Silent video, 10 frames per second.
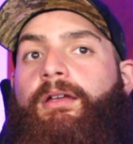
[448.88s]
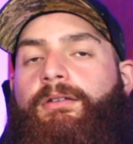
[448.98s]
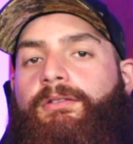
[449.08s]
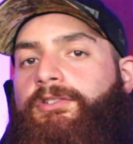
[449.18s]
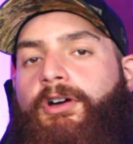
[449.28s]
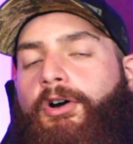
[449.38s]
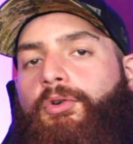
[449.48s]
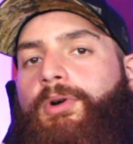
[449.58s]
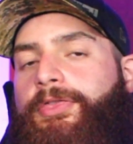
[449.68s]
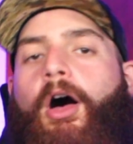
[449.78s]
So
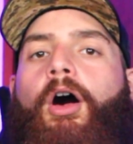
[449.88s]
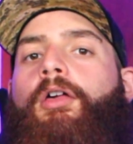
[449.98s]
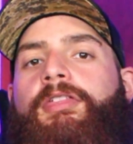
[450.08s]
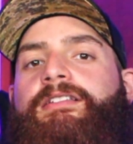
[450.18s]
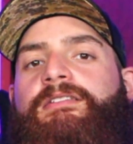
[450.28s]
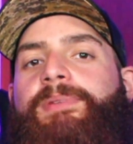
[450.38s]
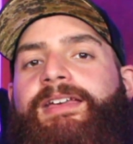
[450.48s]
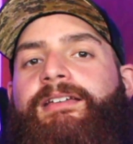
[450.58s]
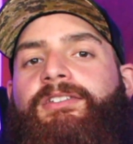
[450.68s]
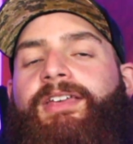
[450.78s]
with all this
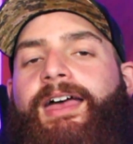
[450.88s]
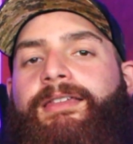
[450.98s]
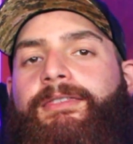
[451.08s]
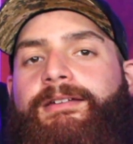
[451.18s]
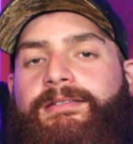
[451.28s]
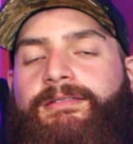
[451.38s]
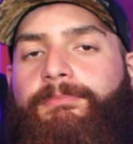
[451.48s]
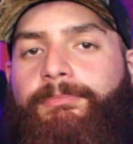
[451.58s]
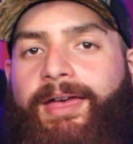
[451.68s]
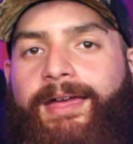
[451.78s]
being said, this
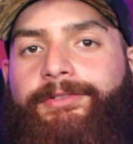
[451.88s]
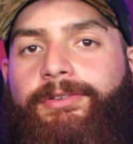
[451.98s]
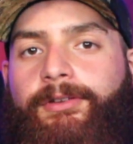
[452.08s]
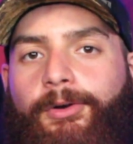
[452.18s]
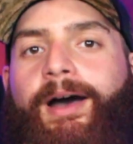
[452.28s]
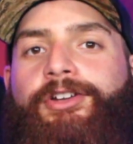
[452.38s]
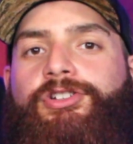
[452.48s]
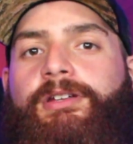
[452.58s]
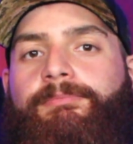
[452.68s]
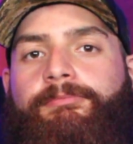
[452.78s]
begs the
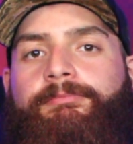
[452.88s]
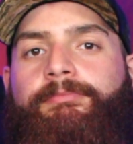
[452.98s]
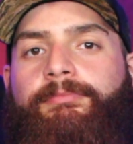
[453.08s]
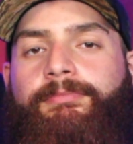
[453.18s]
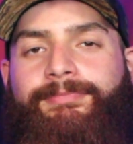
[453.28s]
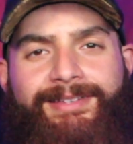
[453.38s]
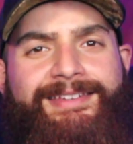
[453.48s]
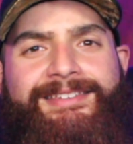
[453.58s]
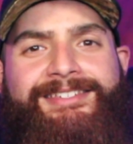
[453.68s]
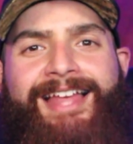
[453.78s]
question:
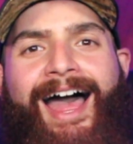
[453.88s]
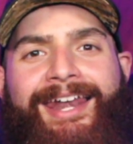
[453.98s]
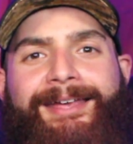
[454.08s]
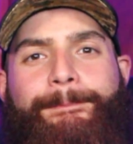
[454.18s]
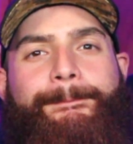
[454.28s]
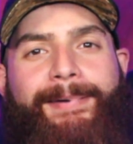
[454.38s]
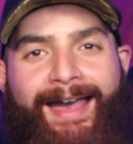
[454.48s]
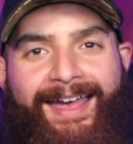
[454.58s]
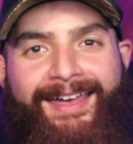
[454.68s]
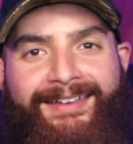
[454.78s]
is Sonic
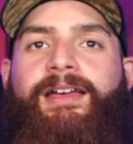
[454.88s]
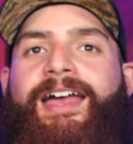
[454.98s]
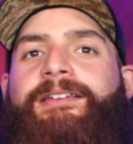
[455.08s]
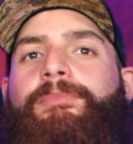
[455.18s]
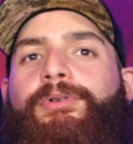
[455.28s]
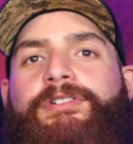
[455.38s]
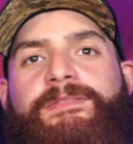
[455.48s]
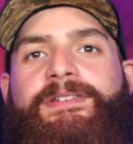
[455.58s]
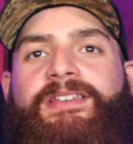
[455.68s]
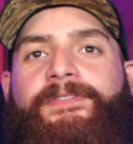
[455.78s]
back? And more
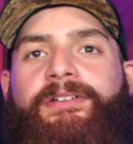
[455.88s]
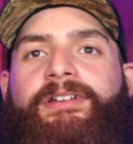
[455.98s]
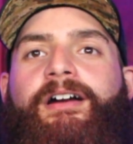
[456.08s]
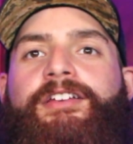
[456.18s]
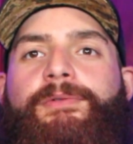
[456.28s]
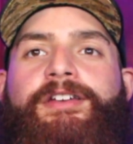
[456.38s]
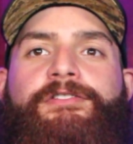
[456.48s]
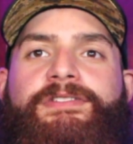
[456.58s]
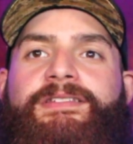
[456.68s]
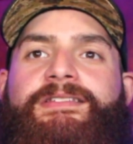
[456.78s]
specifically, are you
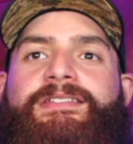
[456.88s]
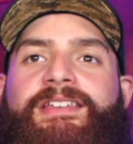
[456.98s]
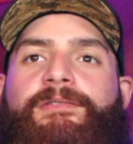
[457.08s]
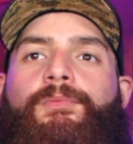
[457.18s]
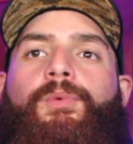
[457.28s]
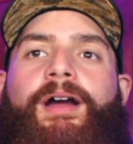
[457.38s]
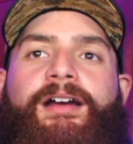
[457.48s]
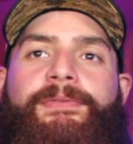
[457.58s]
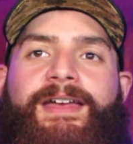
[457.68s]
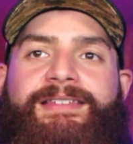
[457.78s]
interested to see
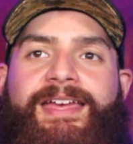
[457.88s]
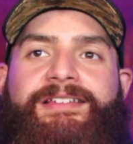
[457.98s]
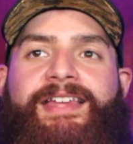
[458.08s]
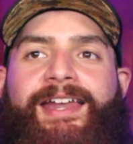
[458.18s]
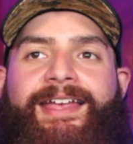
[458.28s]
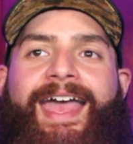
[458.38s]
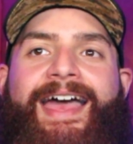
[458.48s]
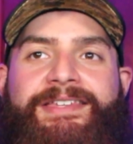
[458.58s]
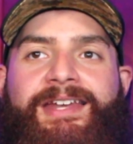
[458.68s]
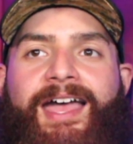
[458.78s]
where they take Sonic
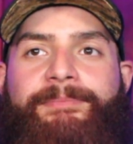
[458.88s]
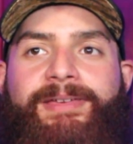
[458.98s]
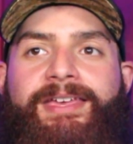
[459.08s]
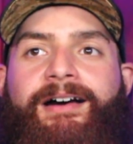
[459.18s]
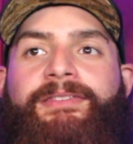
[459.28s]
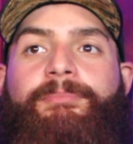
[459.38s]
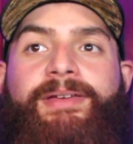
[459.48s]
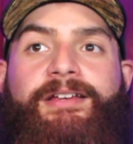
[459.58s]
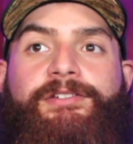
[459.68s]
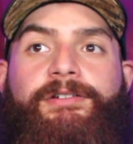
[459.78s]
as an IP on the
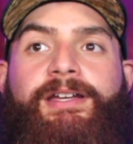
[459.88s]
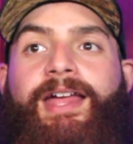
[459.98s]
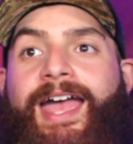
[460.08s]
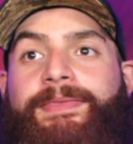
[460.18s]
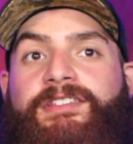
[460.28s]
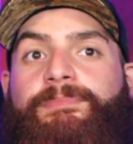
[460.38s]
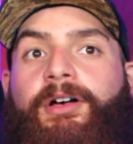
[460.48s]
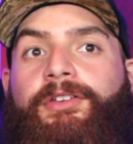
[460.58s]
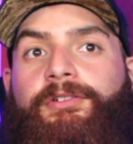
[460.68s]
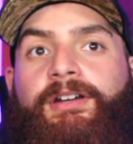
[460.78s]
big screen and the
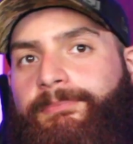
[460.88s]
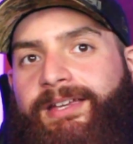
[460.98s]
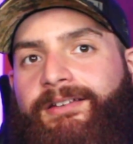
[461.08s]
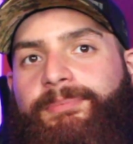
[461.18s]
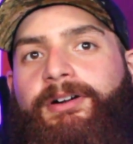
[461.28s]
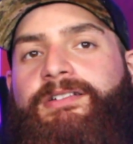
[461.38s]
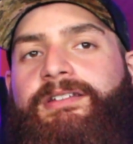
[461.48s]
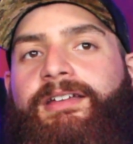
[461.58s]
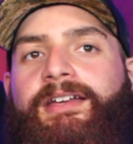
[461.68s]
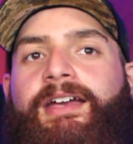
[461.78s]
small screen? Because
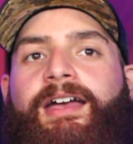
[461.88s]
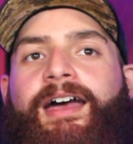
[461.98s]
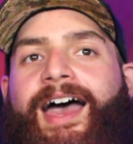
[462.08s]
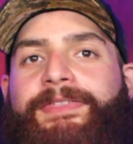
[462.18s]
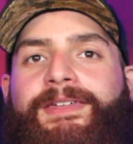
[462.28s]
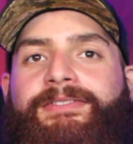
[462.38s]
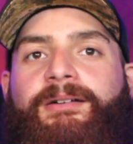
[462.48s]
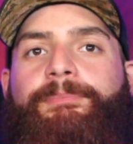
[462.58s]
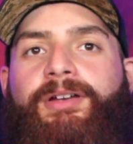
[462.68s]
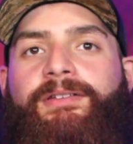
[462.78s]
personally, I think
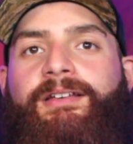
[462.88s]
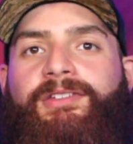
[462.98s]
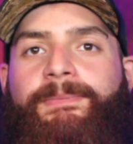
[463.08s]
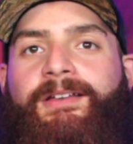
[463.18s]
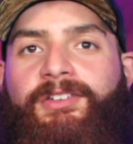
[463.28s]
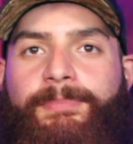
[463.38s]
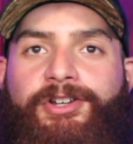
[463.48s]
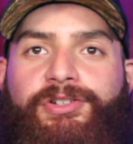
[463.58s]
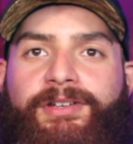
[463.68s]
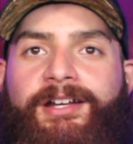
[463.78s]
they're building something
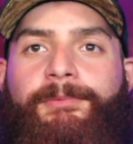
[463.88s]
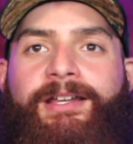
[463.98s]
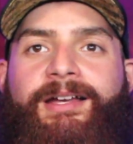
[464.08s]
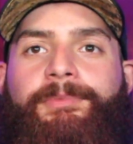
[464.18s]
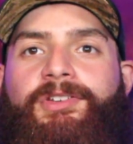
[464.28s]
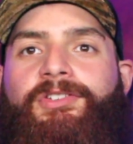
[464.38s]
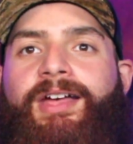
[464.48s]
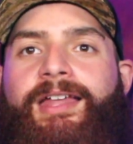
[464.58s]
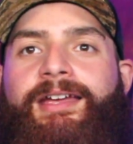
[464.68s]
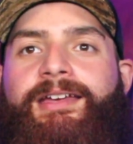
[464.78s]
special here when it comes to
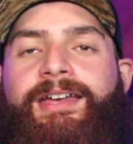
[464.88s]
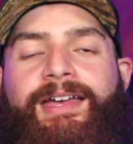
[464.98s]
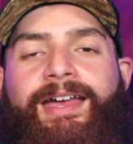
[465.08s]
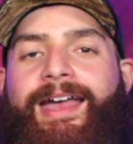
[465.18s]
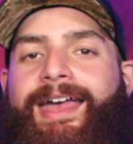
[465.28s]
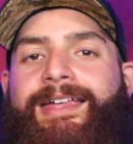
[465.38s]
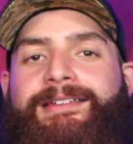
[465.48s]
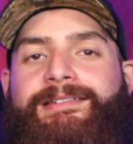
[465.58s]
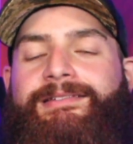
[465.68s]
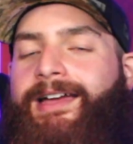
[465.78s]
Sonic,
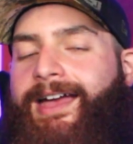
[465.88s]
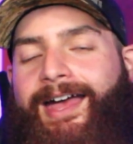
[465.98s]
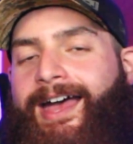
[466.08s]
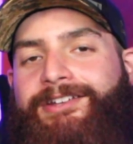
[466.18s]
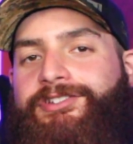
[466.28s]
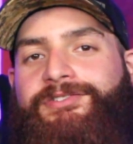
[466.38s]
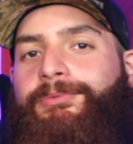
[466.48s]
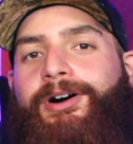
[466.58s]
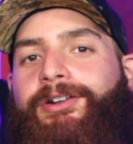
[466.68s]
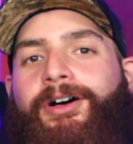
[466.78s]
and I just
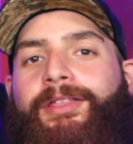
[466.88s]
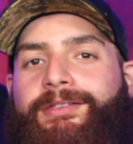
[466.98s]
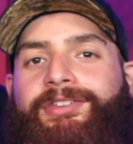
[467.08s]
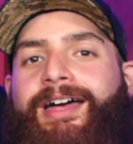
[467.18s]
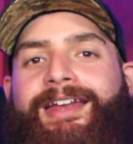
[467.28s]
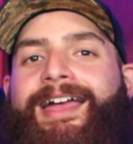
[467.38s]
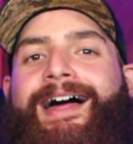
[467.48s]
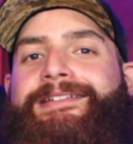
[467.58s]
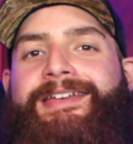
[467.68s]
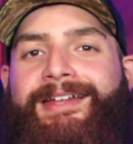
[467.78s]
want all the Sonic
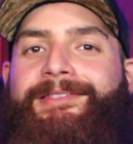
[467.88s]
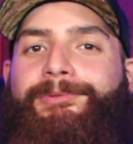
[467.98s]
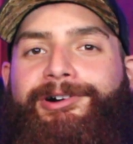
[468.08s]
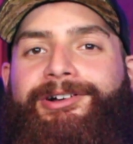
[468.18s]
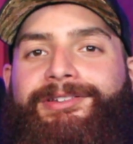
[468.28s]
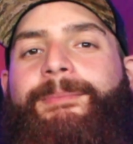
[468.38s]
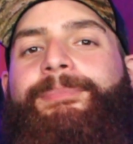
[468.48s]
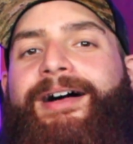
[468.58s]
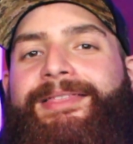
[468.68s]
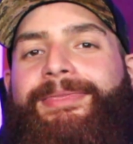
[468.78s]
content in the world.
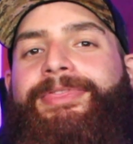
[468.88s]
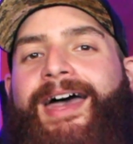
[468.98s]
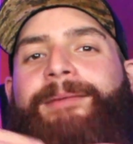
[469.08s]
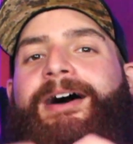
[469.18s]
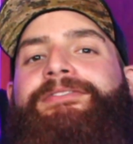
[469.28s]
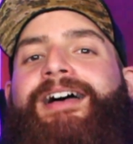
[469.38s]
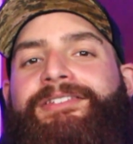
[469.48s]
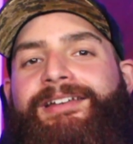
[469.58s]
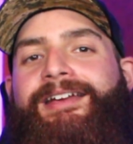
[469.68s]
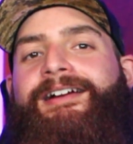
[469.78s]
But that about does
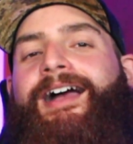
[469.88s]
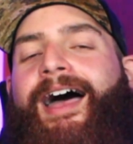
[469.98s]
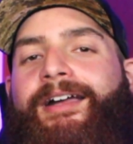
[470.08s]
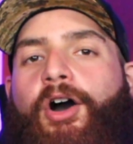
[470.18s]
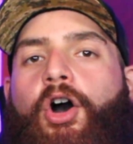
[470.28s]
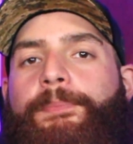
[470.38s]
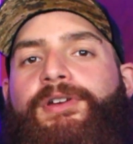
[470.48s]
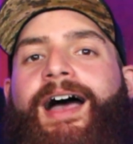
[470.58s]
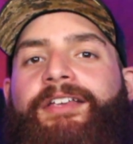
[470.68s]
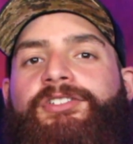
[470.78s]
it here. I hope you
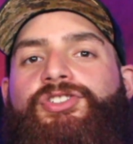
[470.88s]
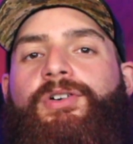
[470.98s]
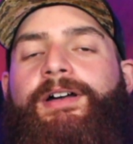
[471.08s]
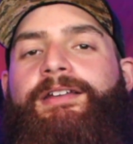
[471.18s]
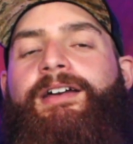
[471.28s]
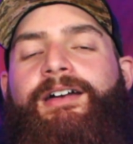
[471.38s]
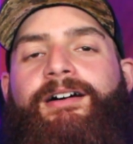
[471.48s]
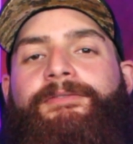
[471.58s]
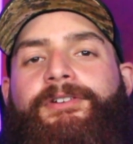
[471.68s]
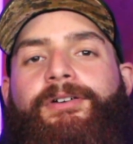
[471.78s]
guys enjoyed.
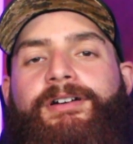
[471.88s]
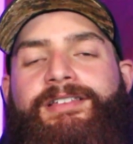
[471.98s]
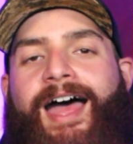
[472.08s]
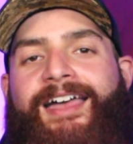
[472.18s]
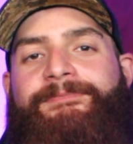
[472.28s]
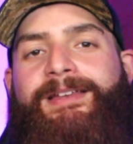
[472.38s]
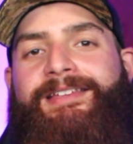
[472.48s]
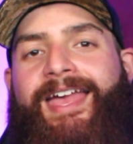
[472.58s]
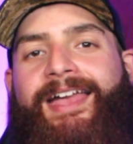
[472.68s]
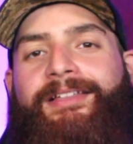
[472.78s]
Of course, I've been
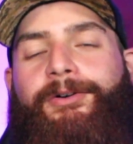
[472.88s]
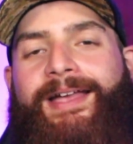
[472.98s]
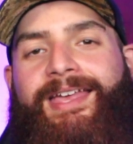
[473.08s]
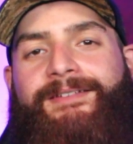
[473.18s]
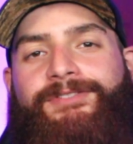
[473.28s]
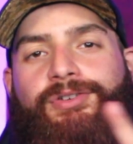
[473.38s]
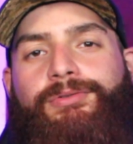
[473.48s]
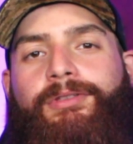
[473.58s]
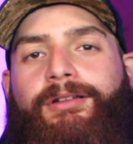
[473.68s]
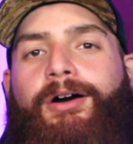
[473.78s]
Kalo. I gave
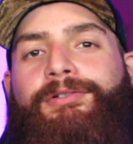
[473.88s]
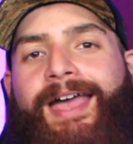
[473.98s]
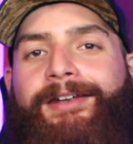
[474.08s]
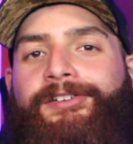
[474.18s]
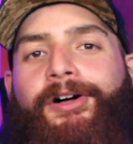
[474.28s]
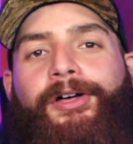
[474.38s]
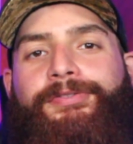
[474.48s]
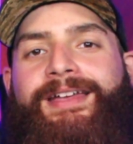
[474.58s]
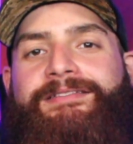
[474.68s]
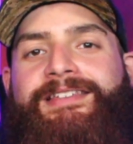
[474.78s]
you the lowdown on all
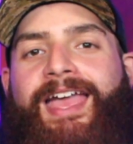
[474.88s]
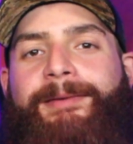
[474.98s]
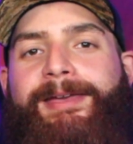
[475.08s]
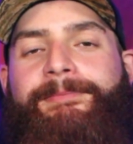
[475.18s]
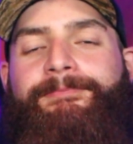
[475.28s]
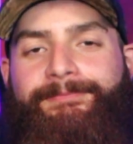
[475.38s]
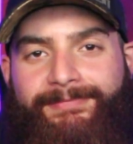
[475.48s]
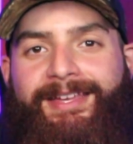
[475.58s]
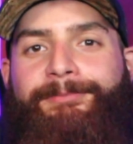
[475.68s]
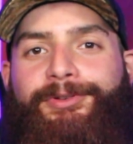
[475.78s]
things gaming,
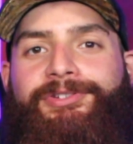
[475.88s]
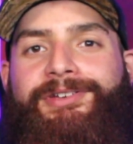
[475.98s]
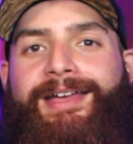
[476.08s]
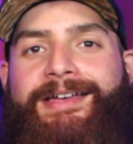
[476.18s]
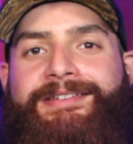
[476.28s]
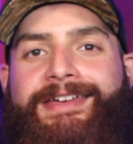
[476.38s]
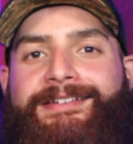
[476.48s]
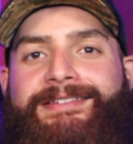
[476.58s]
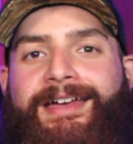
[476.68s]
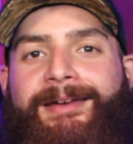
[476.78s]
and we'll see you guys
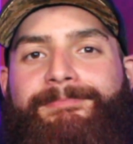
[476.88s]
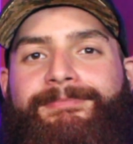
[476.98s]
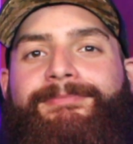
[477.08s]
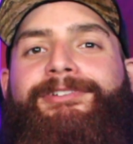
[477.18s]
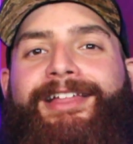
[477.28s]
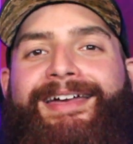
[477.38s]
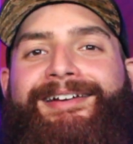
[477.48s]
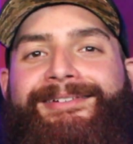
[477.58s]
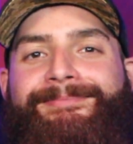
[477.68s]
next time. Later.